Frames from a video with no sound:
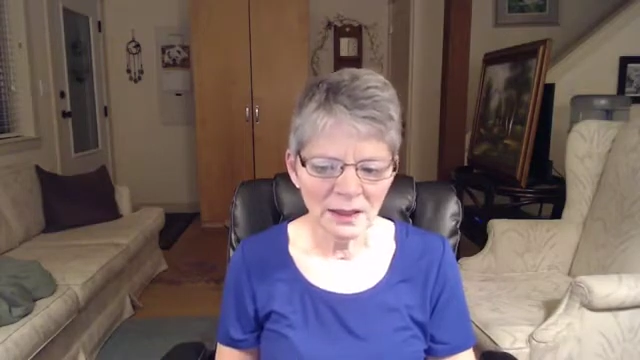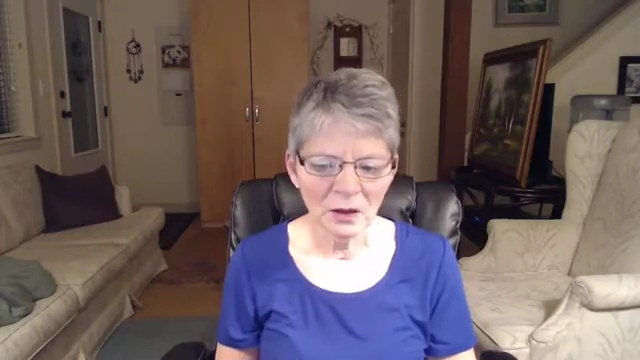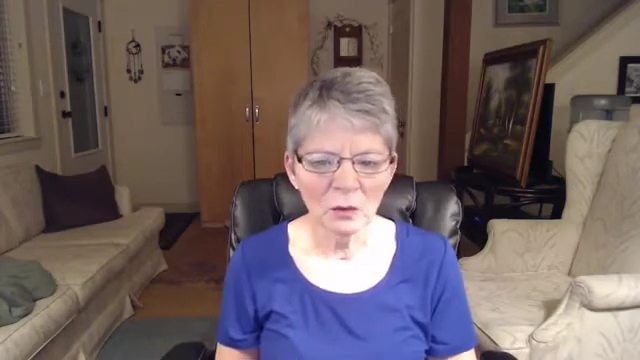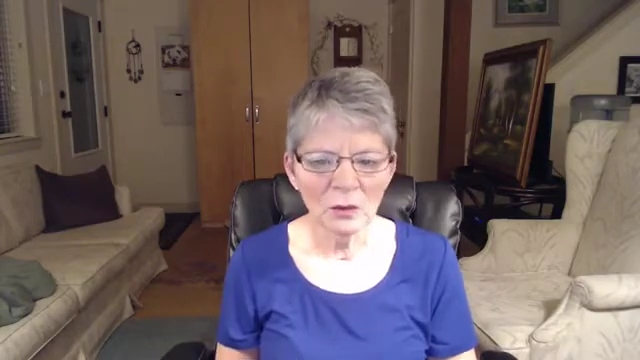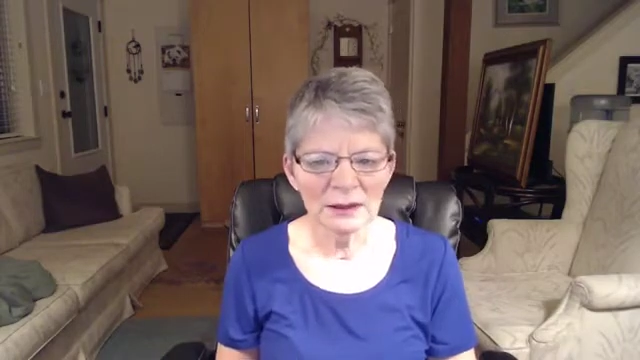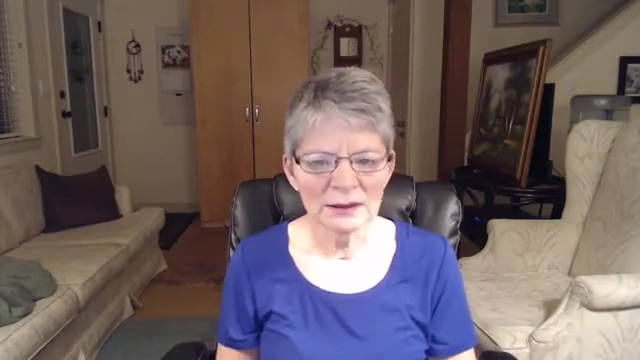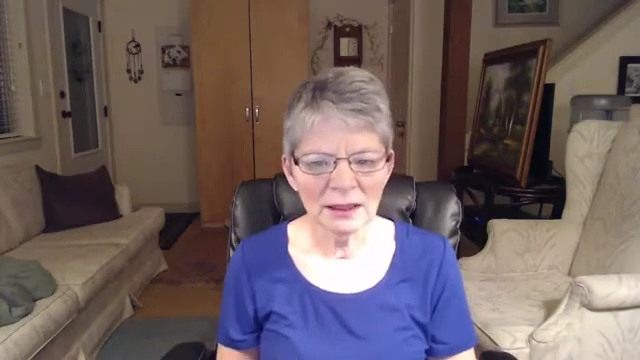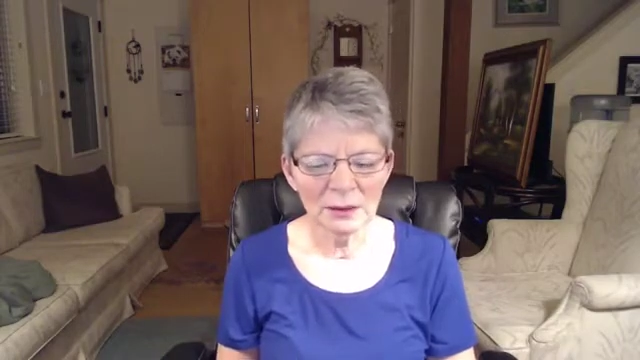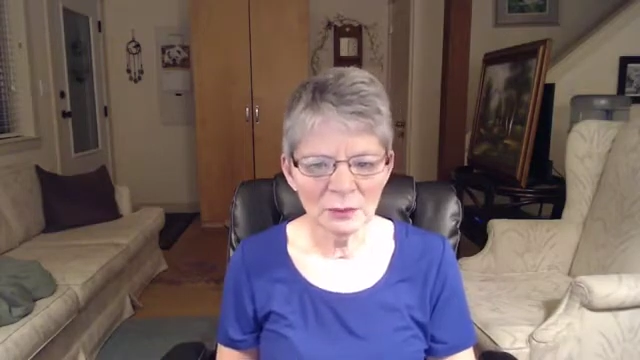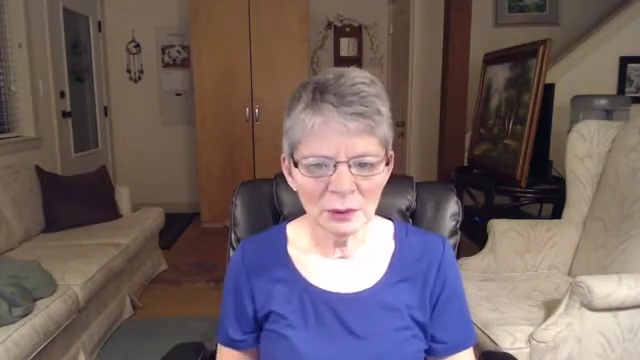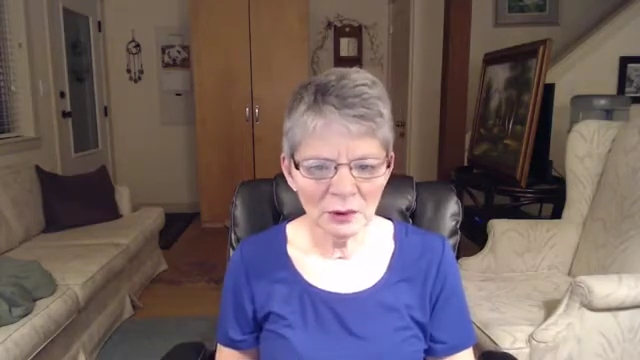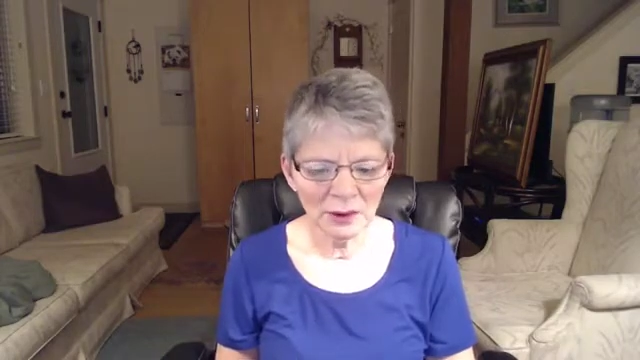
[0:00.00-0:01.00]
was
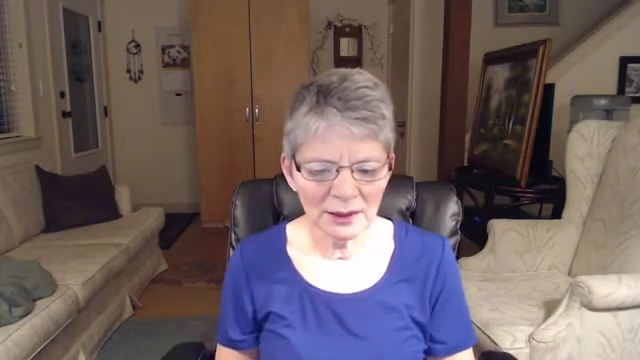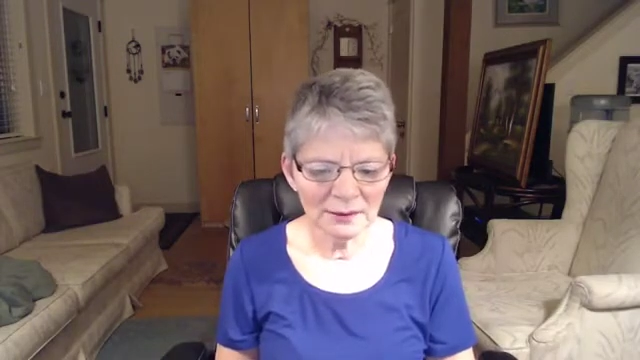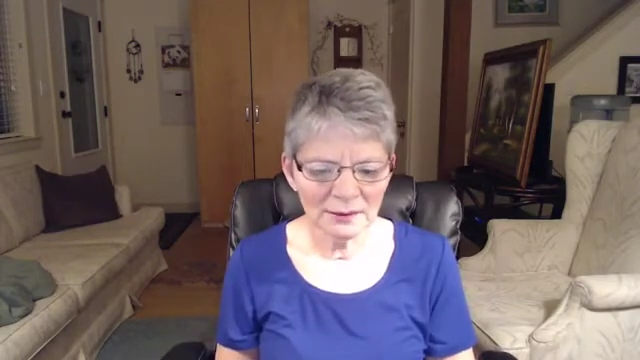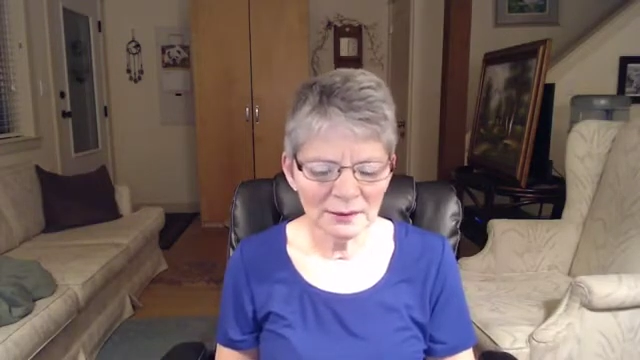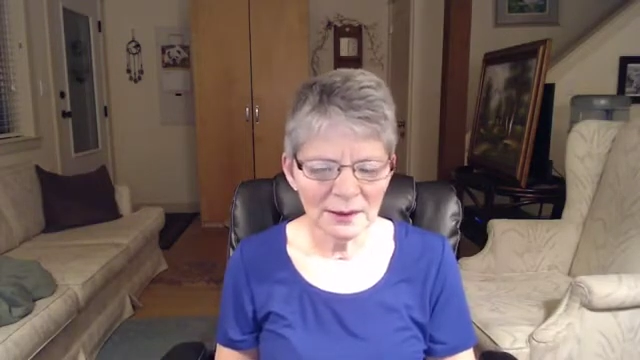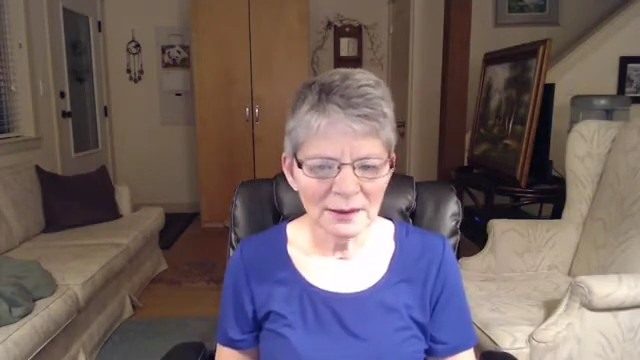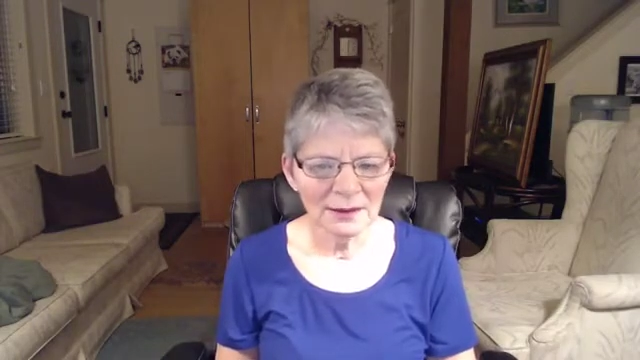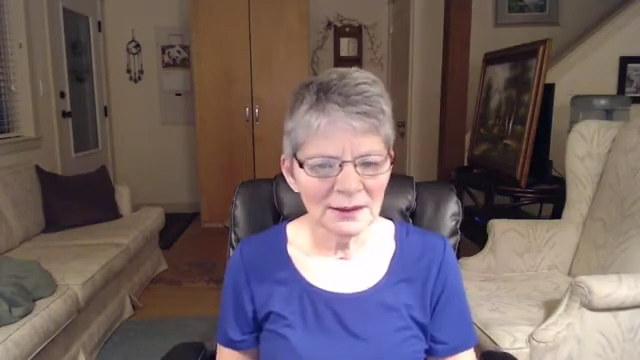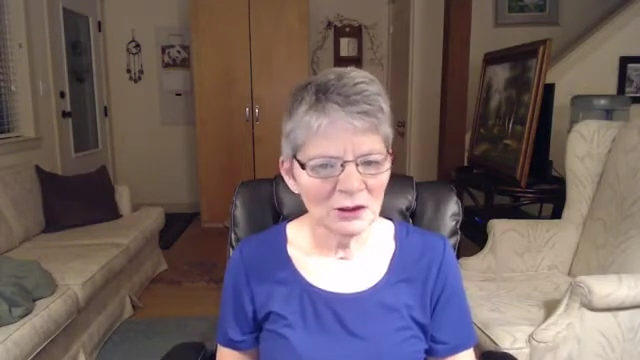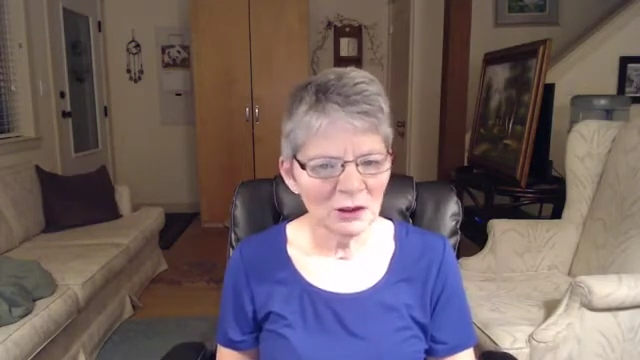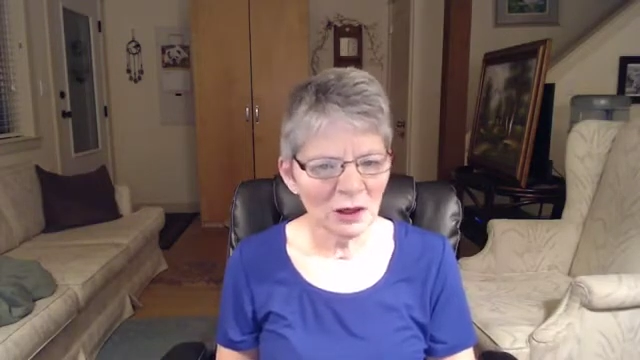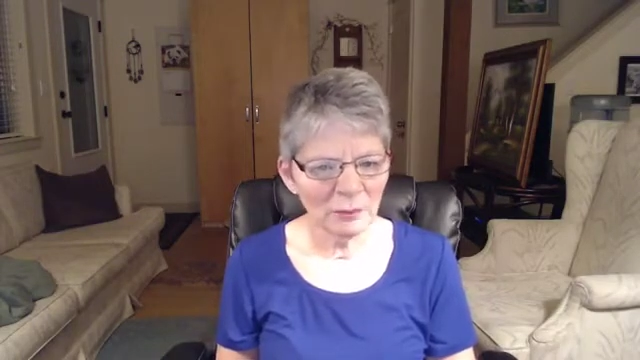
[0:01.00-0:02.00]
unemployed, did
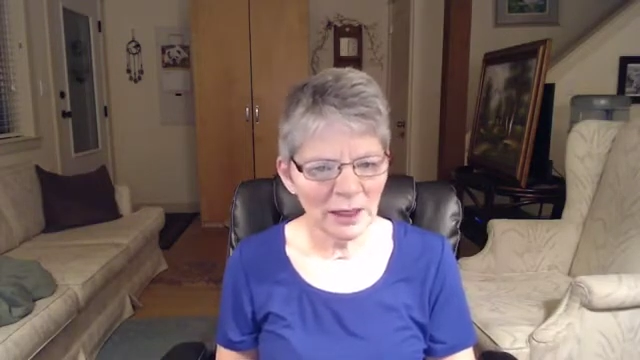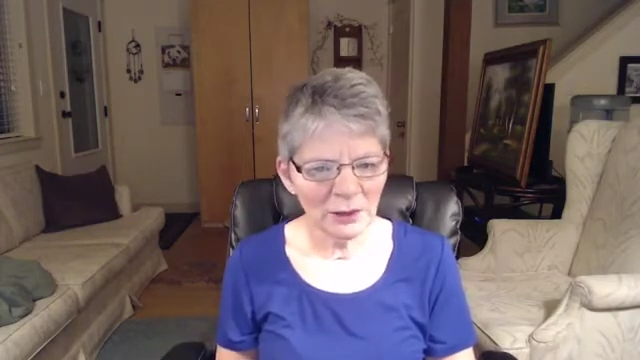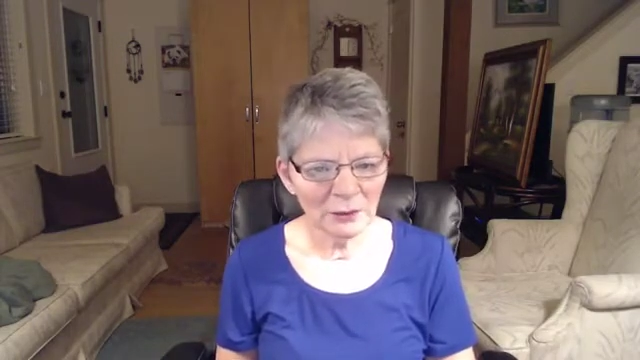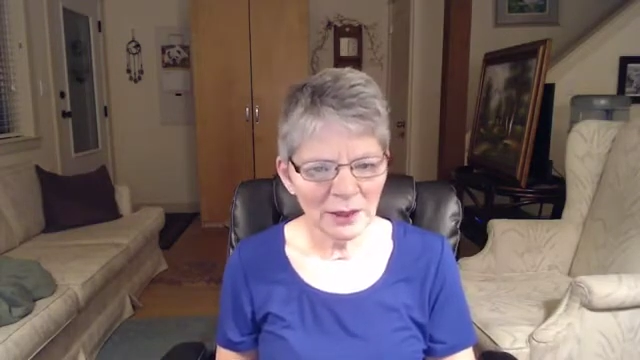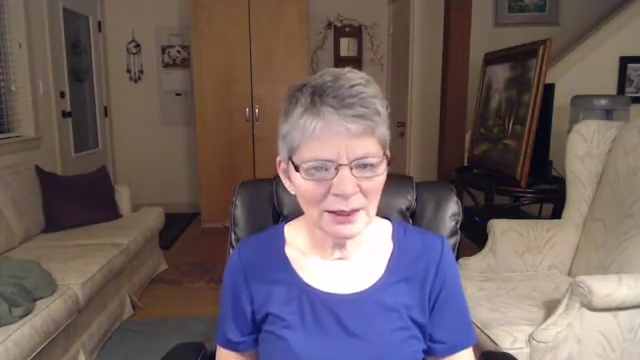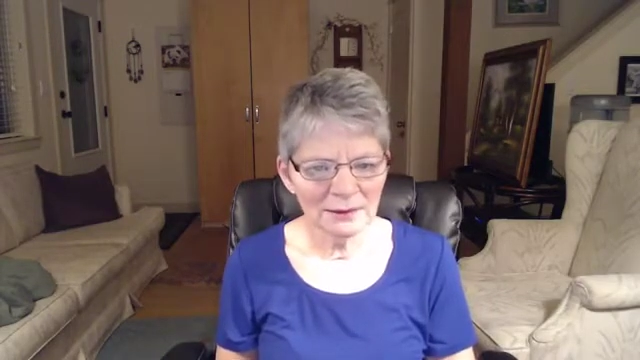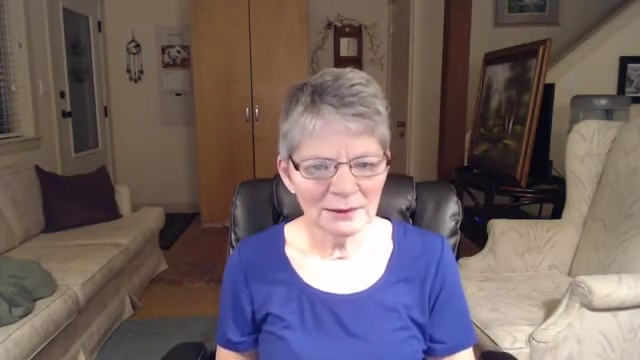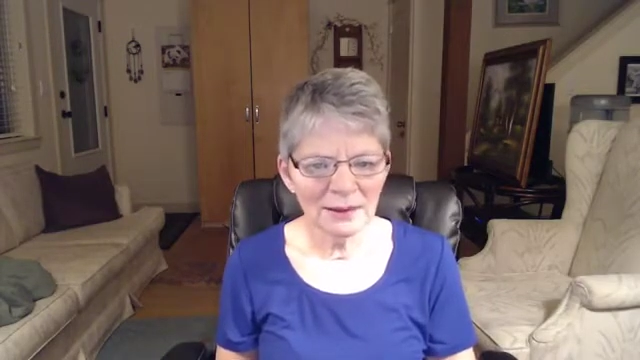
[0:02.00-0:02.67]
not pay rent,